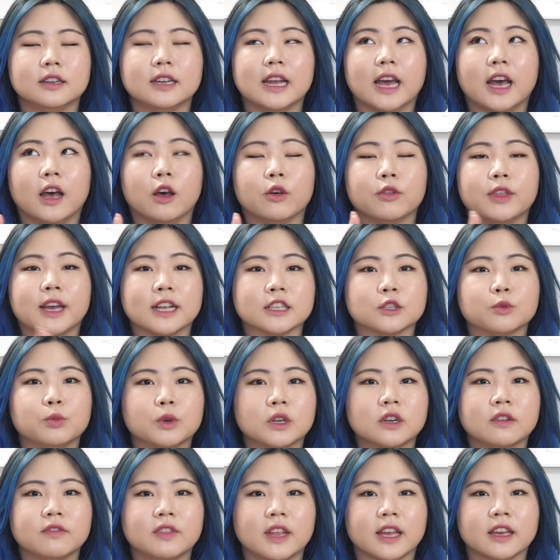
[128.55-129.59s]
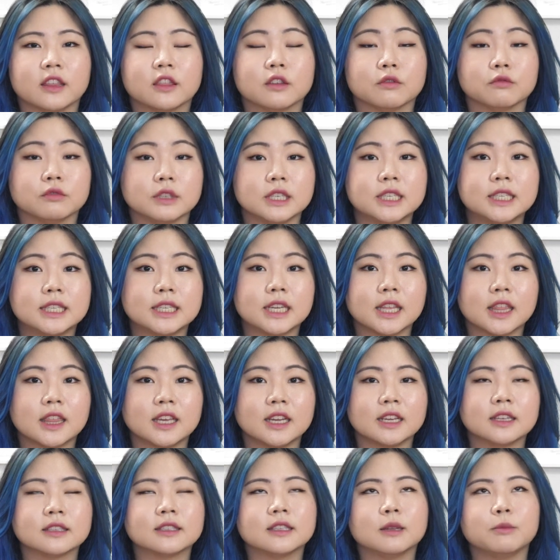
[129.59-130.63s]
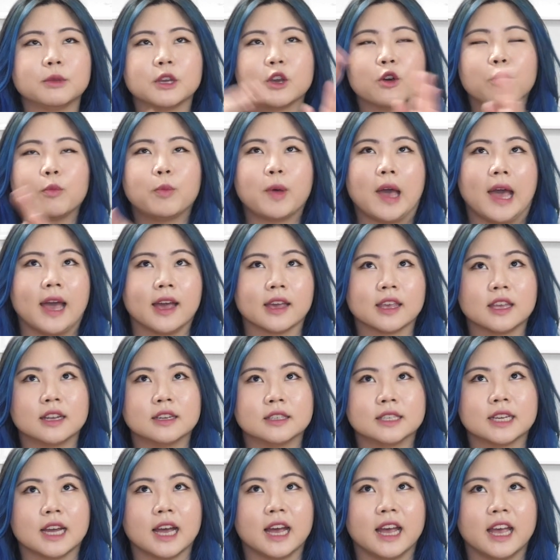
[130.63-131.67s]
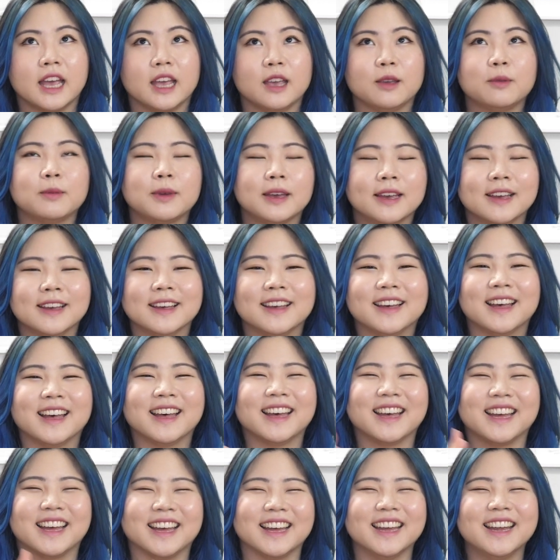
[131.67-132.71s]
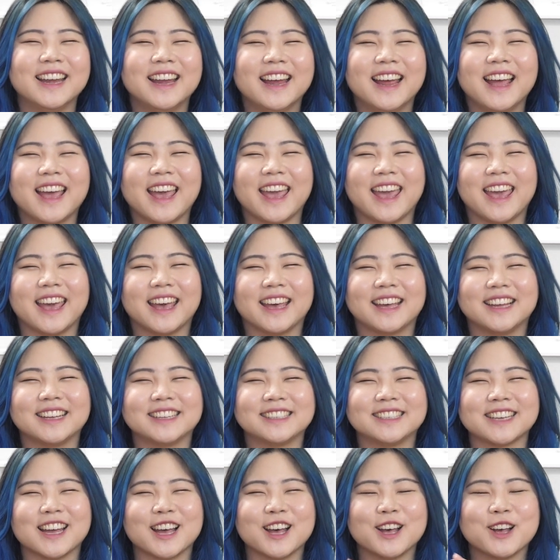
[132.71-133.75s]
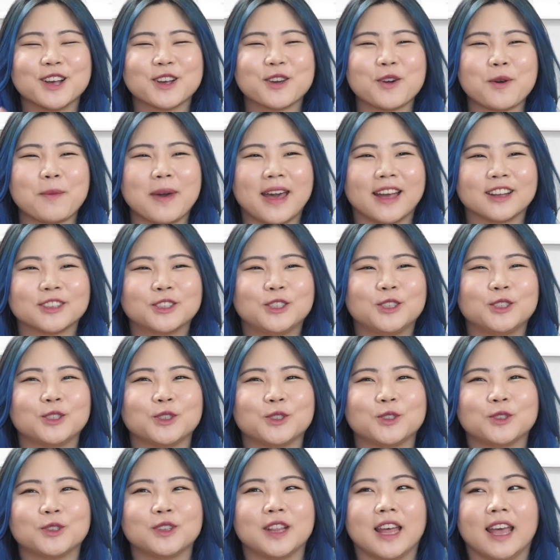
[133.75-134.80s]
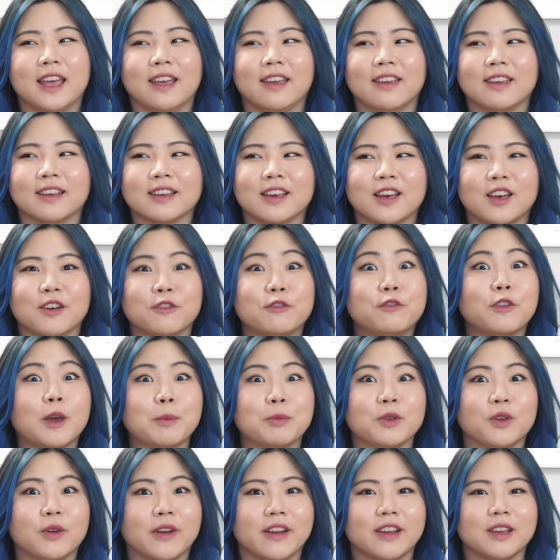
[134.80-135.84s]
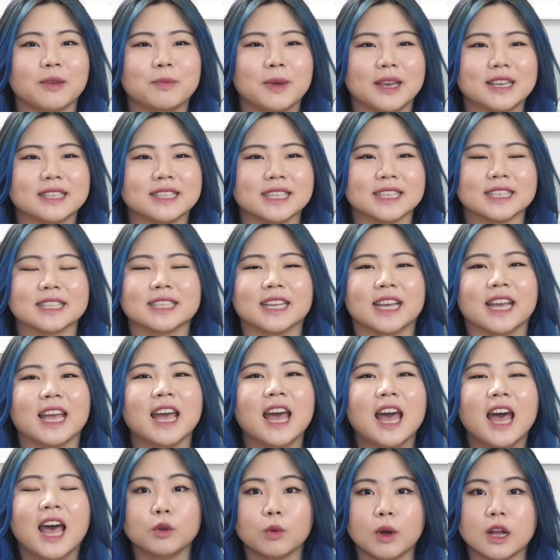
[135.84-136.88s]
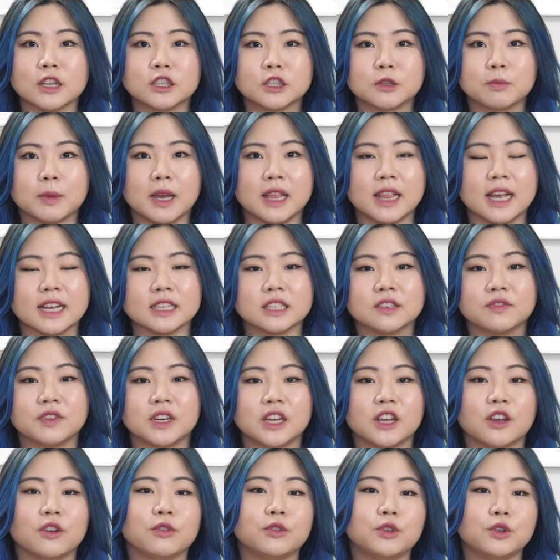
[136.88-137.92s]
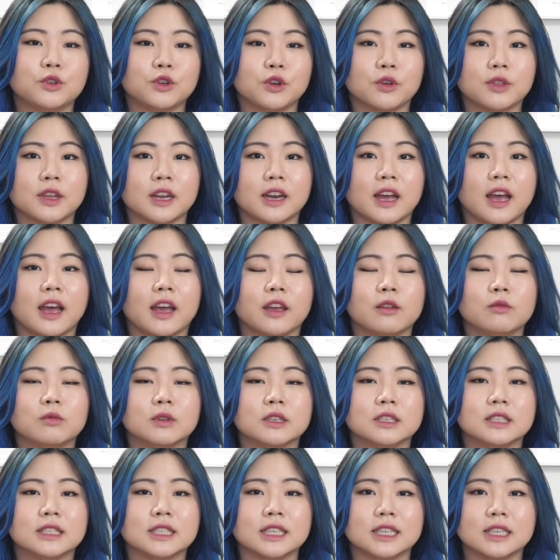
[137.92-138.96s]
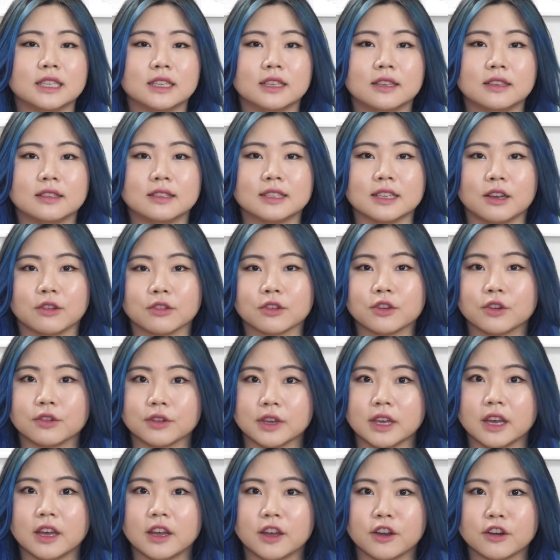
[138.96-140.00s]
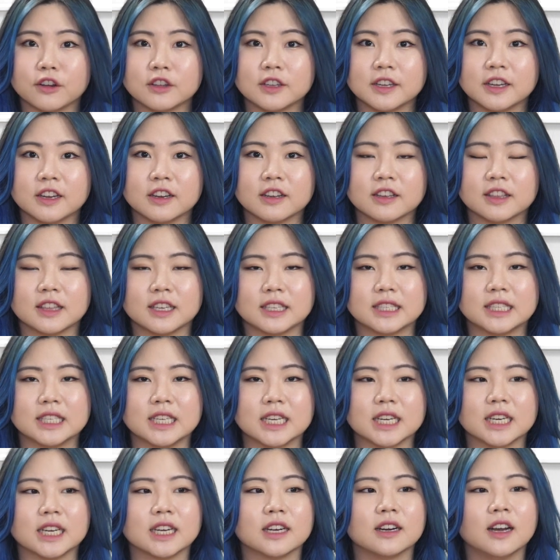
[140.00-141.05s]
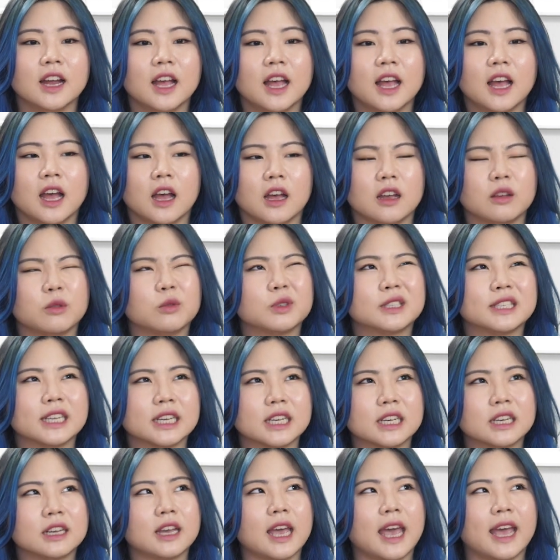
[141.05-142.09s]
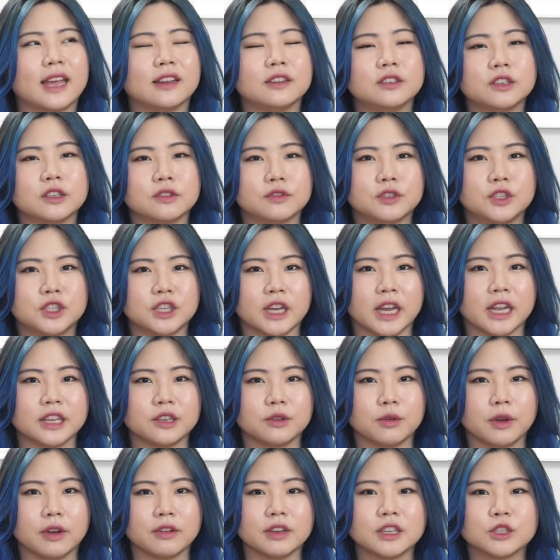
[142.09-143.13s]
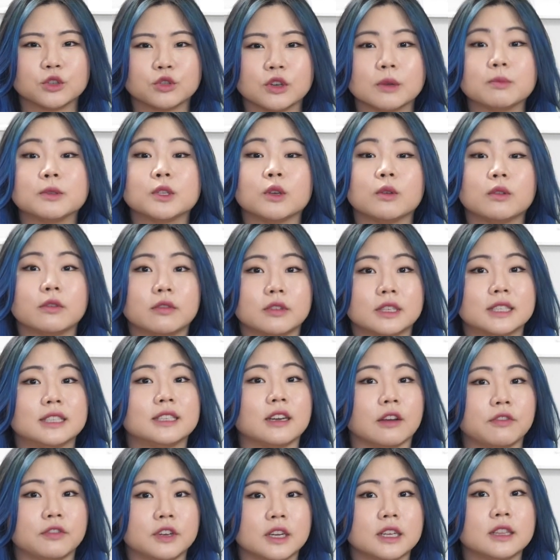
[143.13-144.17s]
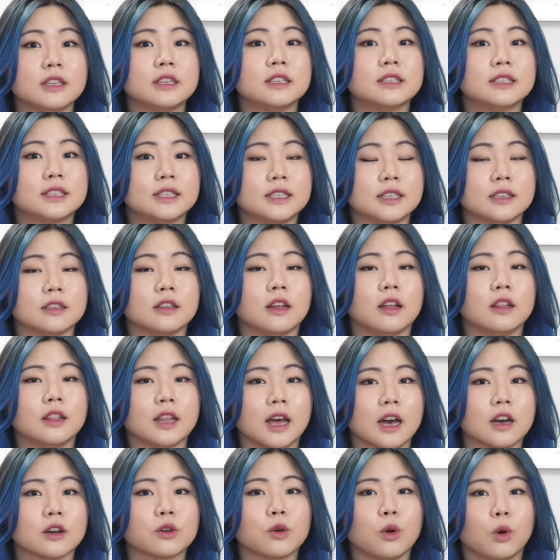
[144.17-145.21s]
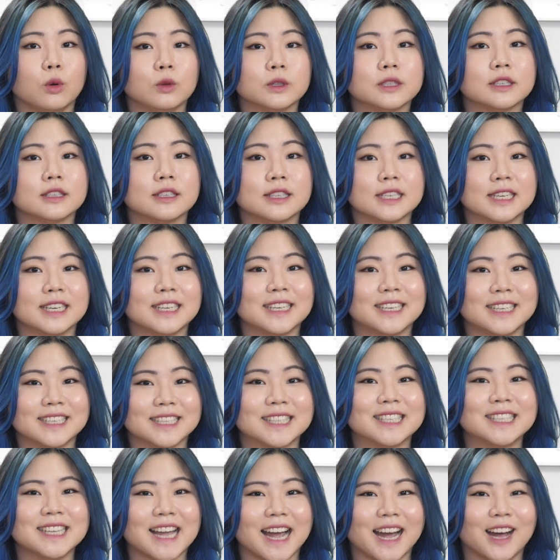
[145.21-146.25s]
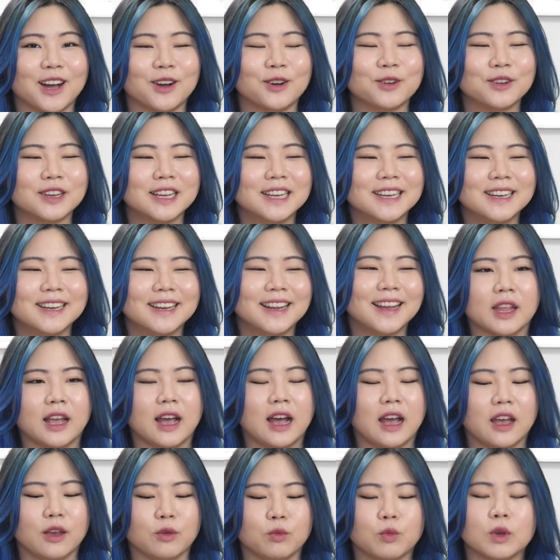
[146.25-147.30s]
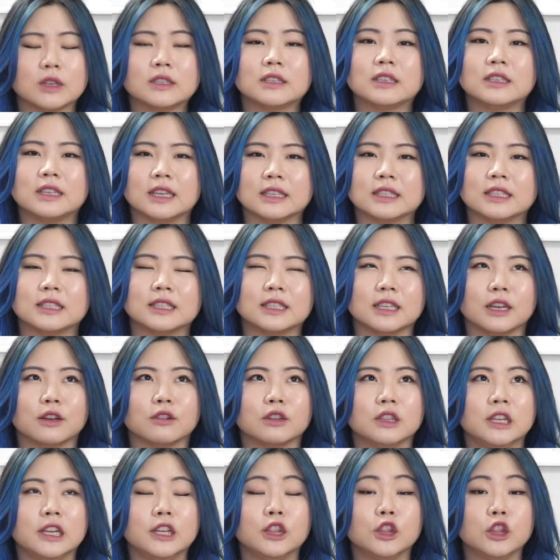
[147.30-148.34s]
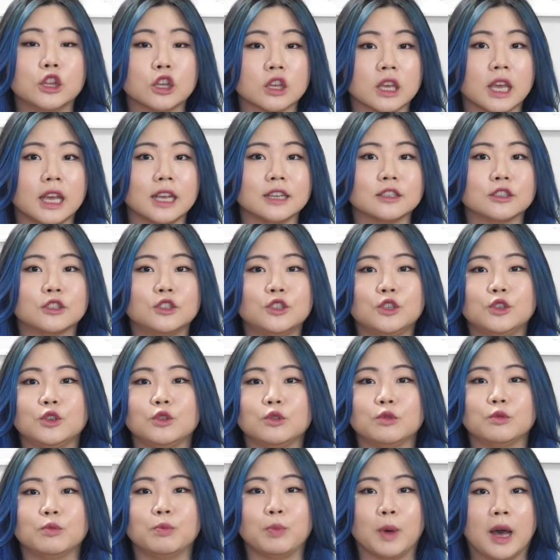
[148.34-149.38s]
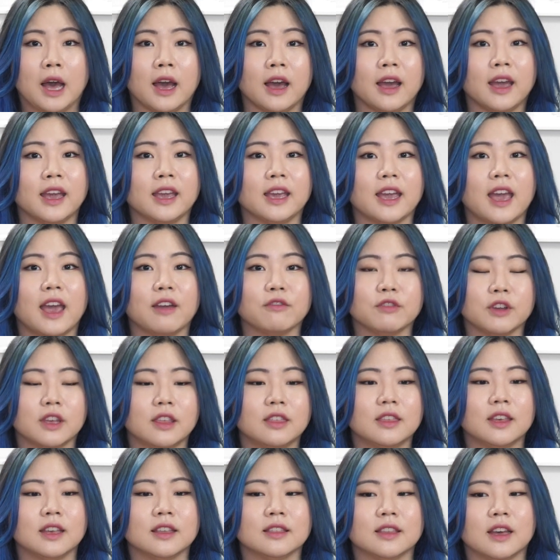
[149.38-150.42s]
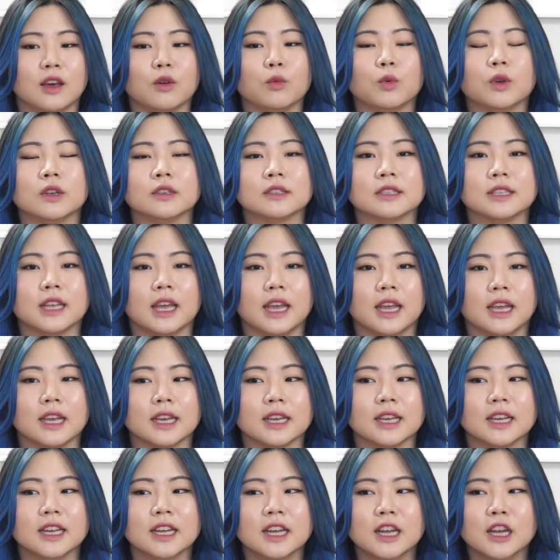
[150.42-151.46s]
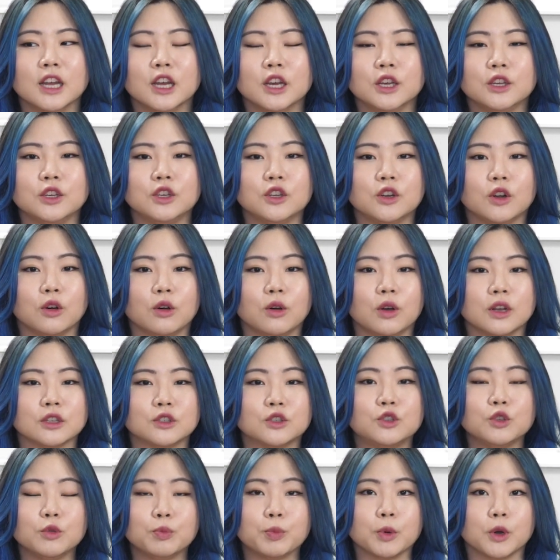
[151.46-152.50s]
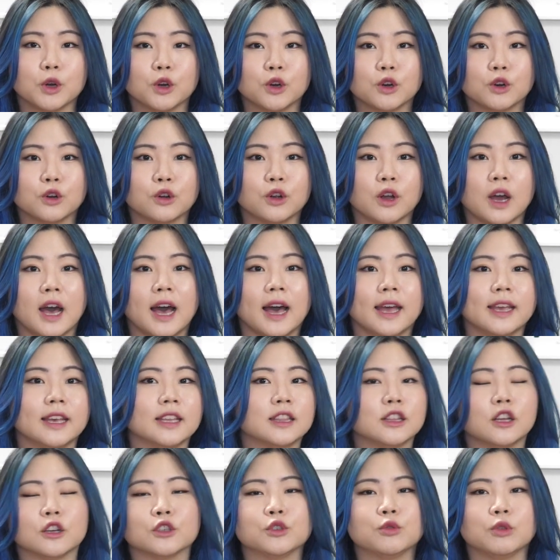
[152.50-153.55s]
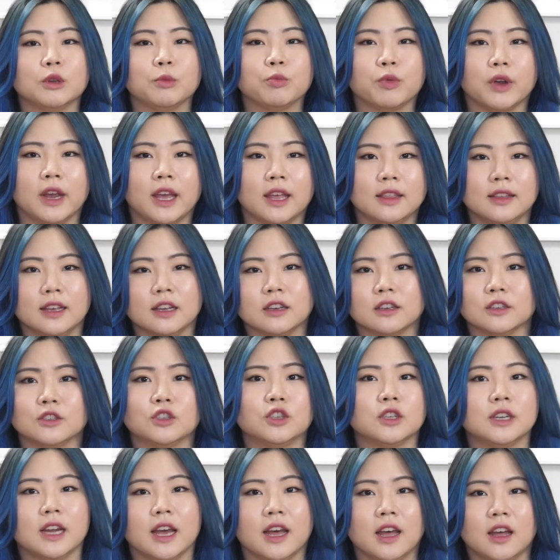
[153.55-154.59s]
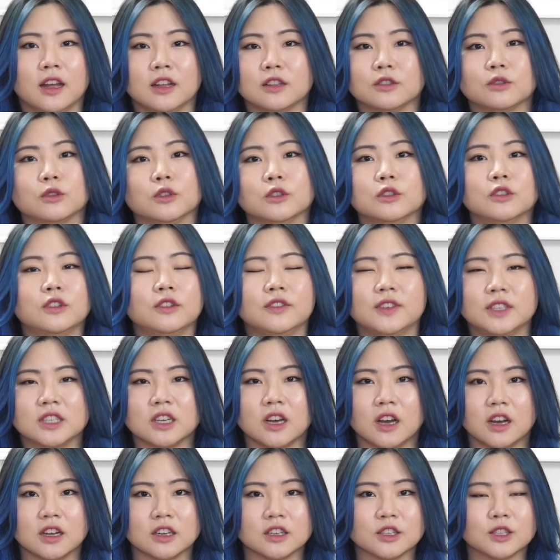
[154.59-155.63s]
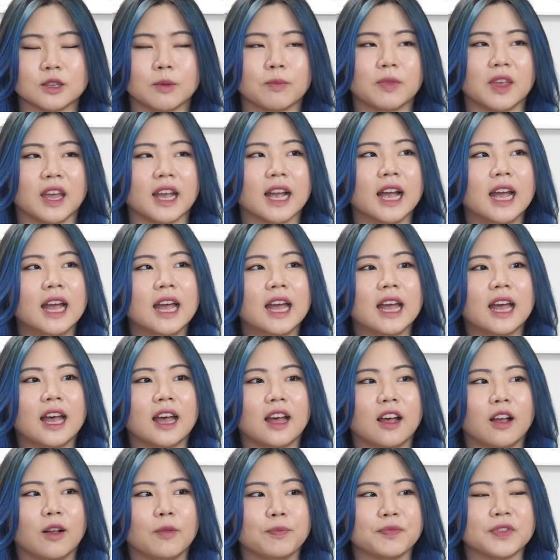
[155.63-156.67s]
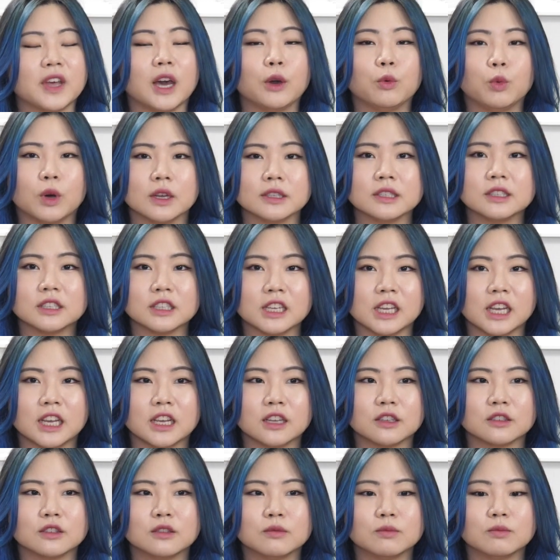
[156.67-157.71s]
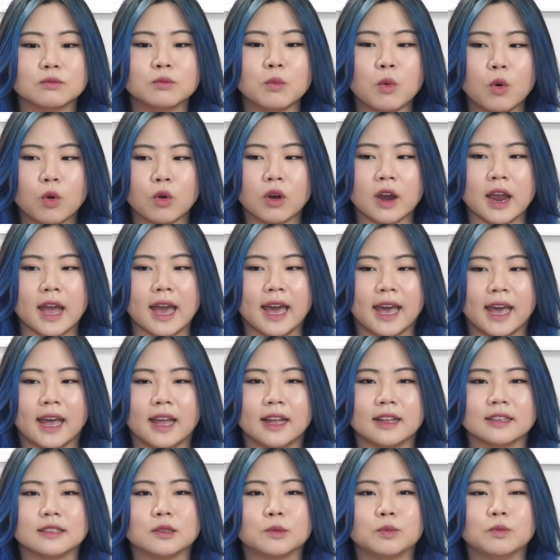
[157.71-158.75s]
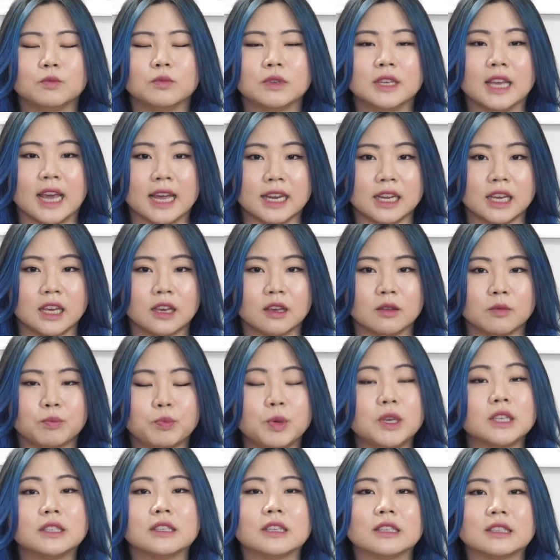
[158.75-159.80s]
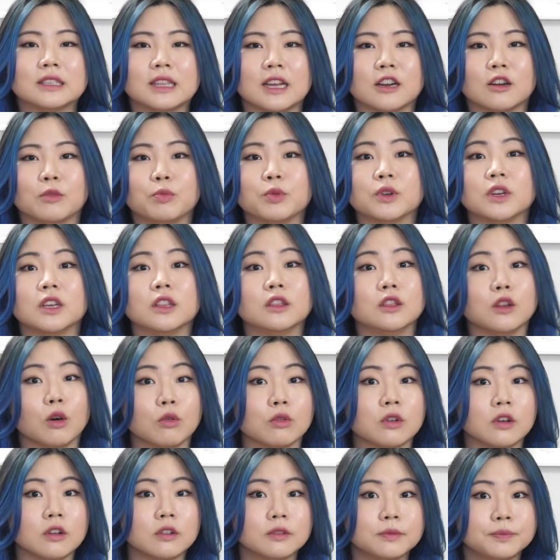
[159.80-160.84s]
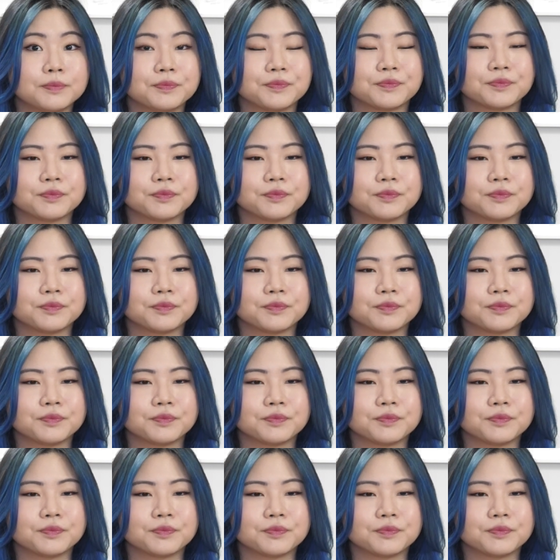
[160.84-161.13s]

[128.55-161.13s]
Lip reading: Now that's one of like the recent things. Let me go back in time and go back to like February basically. If you watched my last video, you know that I was in South Korea earlier this year. It was like an end of January trip, so it was definitely still a lot colder than it is now. I wasn't necessarily looking to buy everything that was like, you know, a super high-end luxury brand like a Chanel or a Louis Vuitton or something. I was looking more at getting pieces that are pretty local.